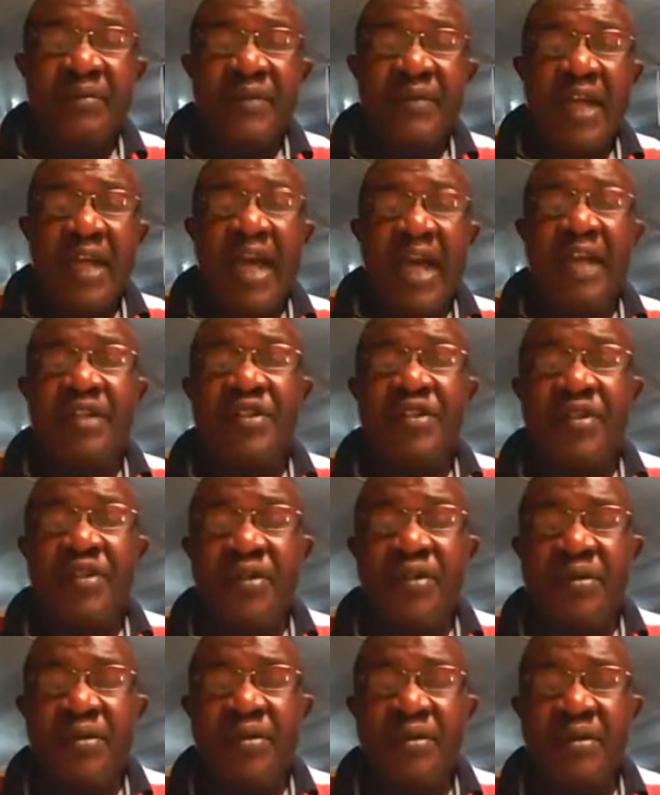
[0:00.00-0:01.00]
And
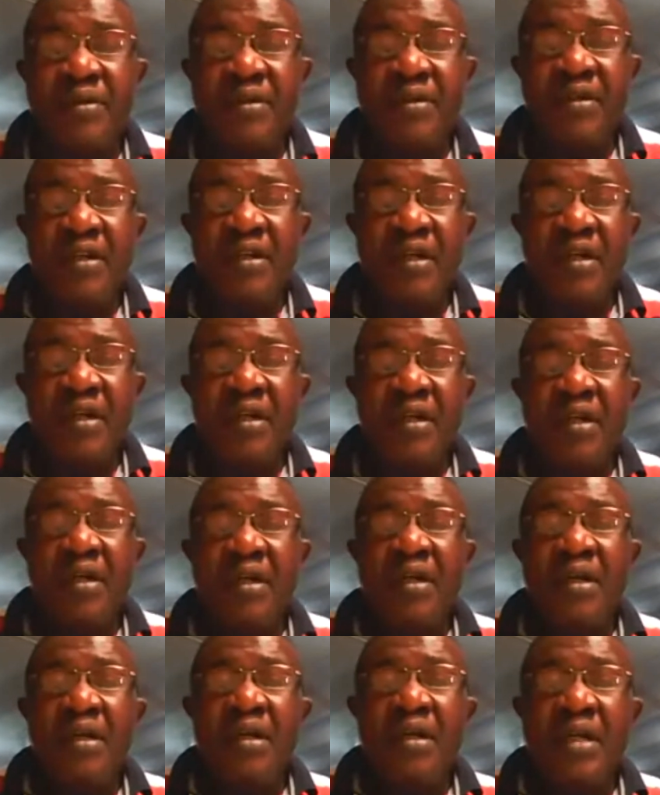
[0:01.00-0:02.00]
two,
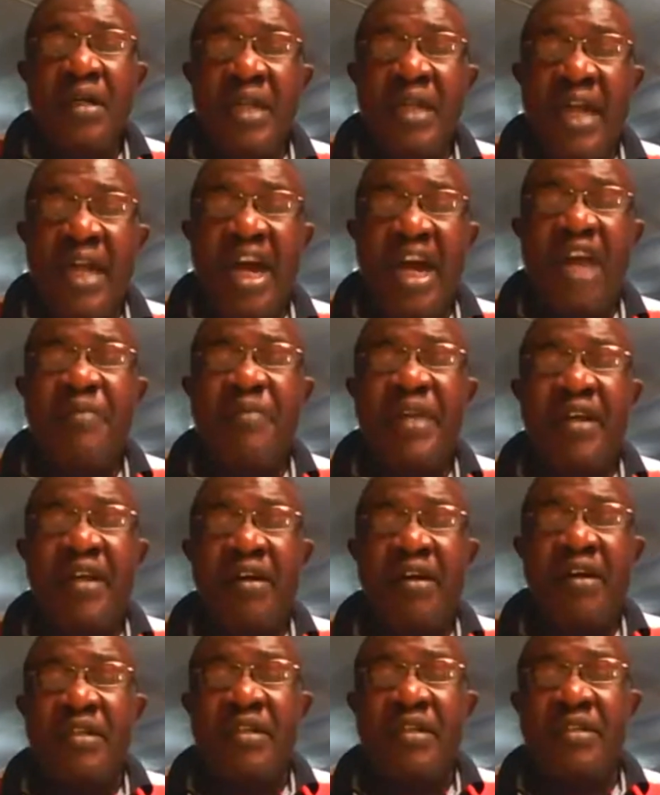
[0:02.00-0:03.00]
Now,
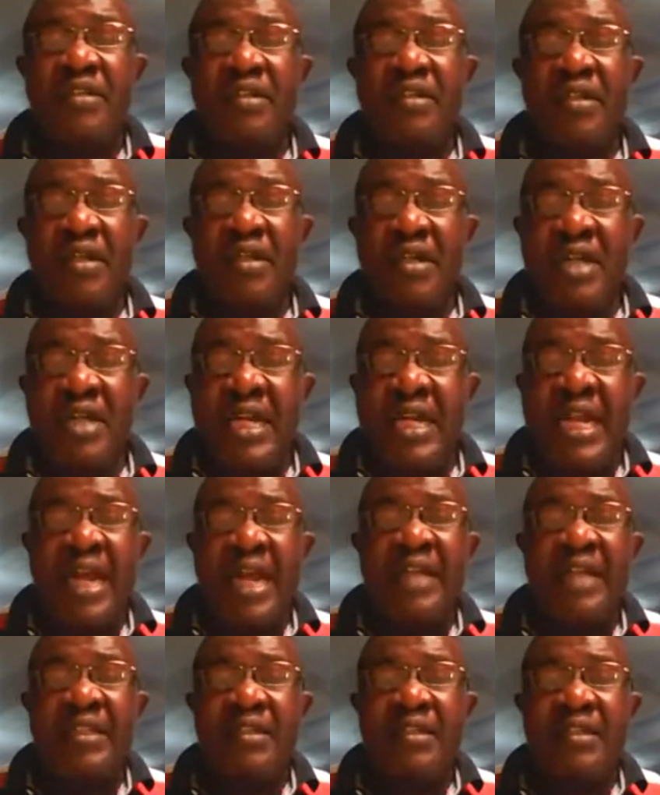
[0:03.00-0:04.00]
because that's
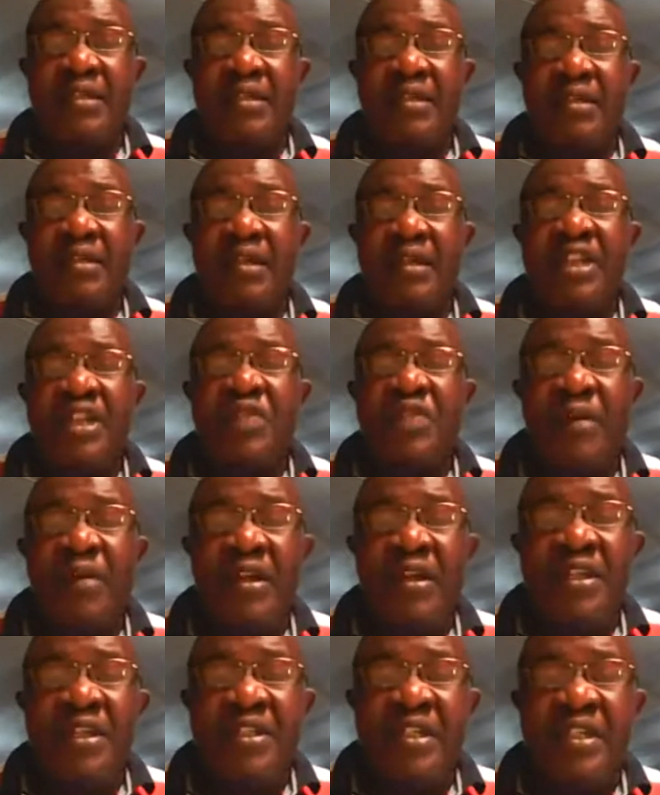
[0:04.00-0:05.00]
its
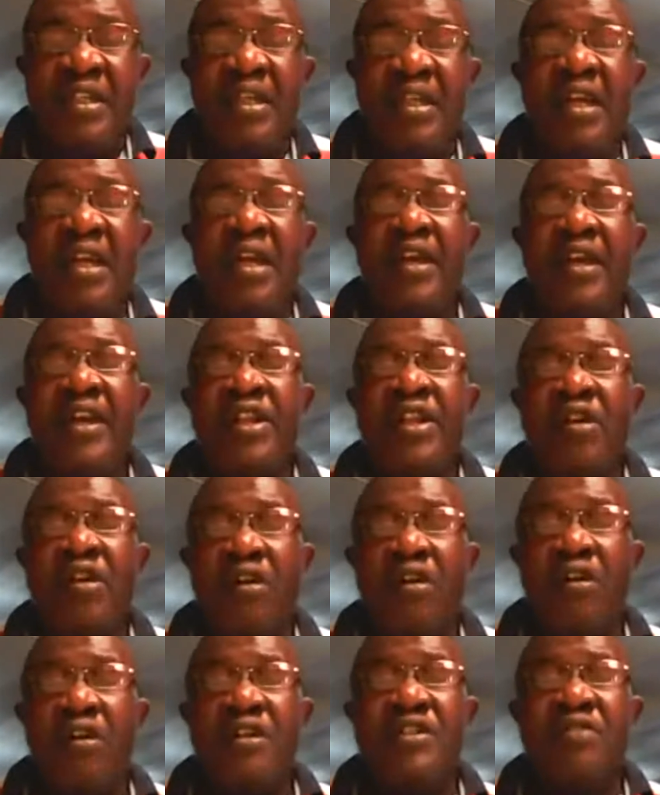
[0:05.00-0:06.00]
policy, it
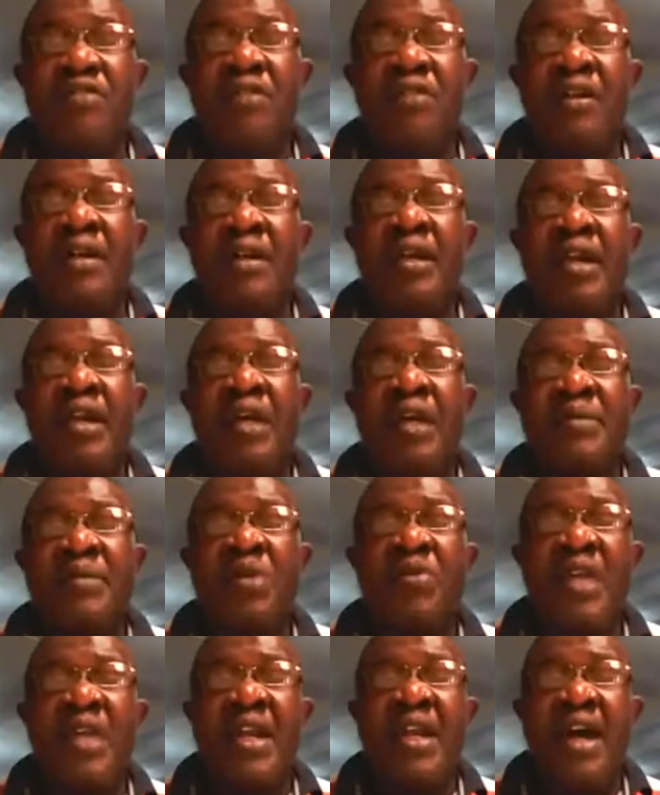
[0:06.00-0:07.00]
also comes out with an
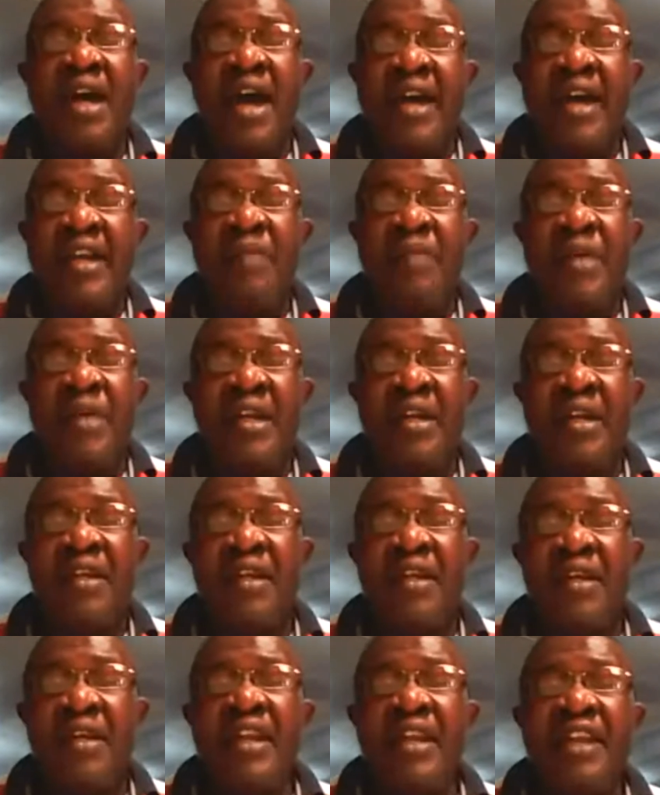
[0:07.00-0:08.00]
agreement that
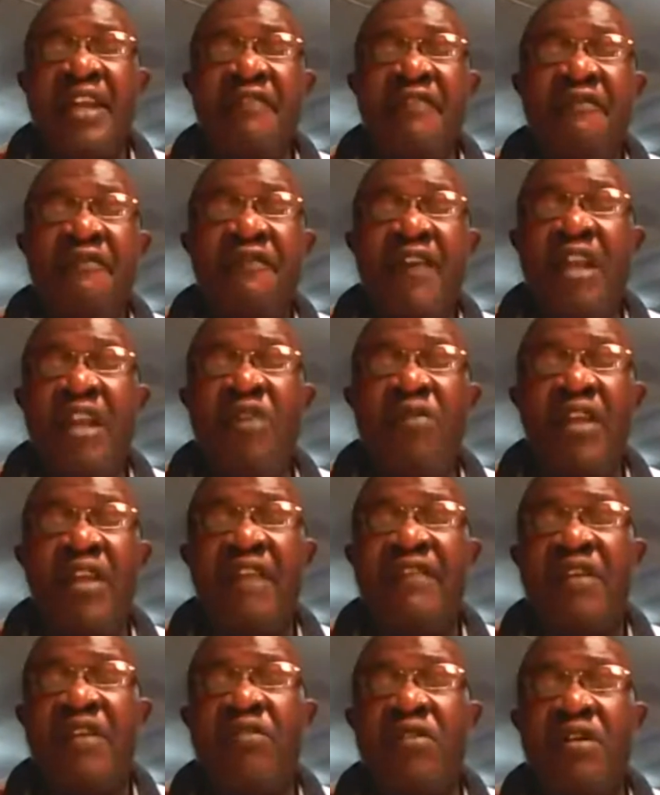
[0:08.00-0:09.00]
the value will
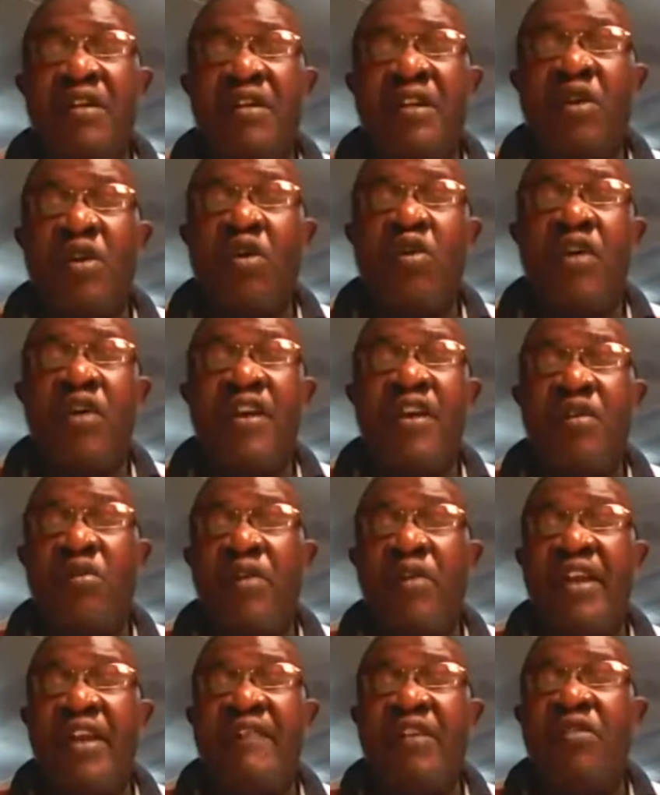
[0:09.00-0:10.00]
never go, the coin
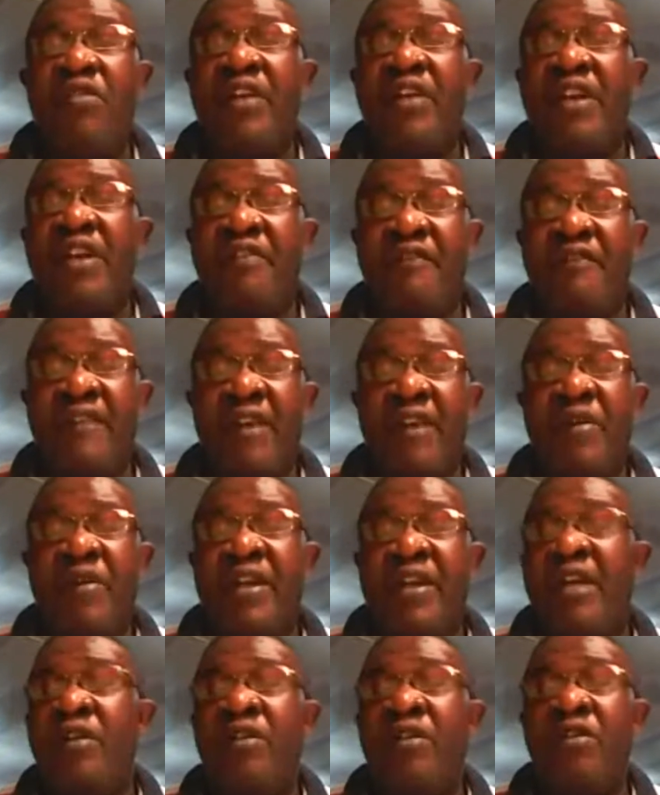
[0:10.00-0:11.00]
will never go down in value, it
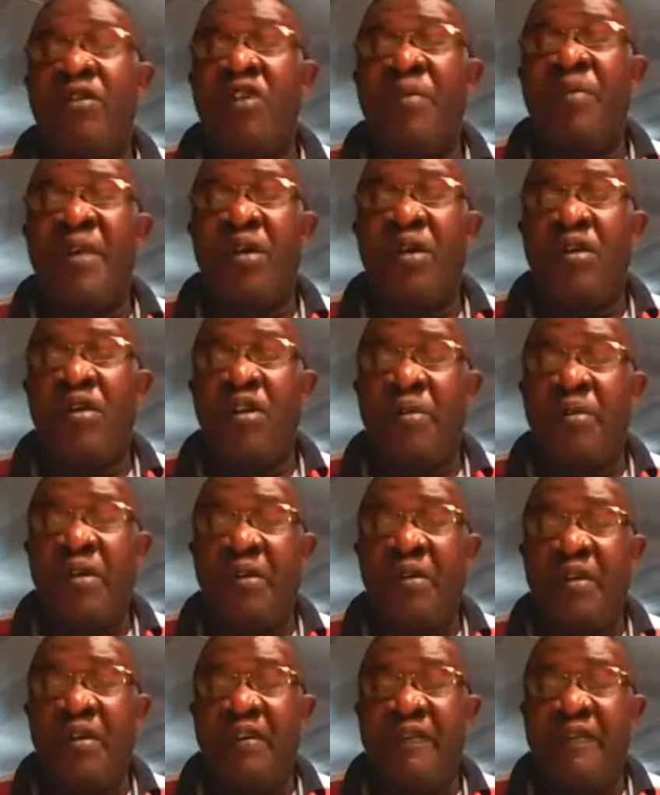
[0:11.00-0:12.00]
can only go up
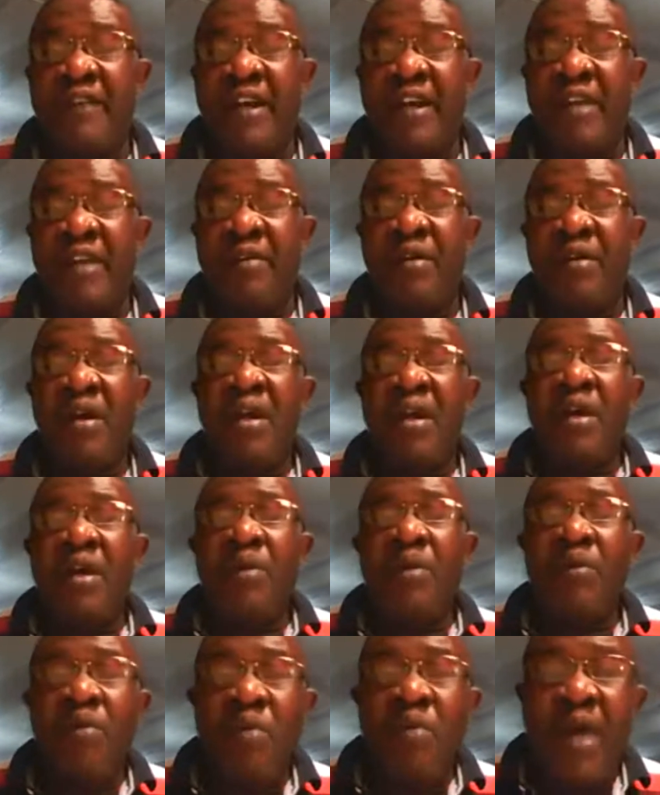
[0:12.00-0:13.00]
in value.
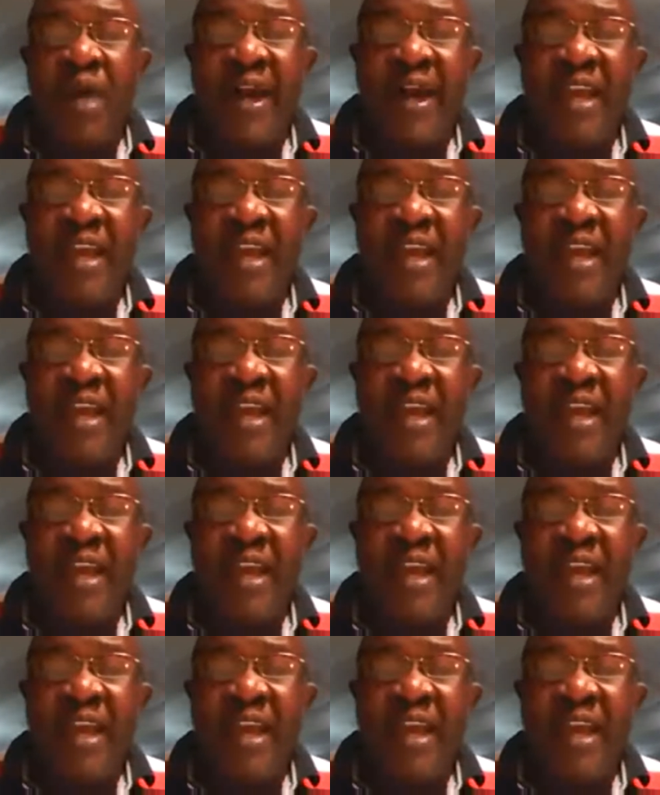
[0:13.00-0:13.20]
Why?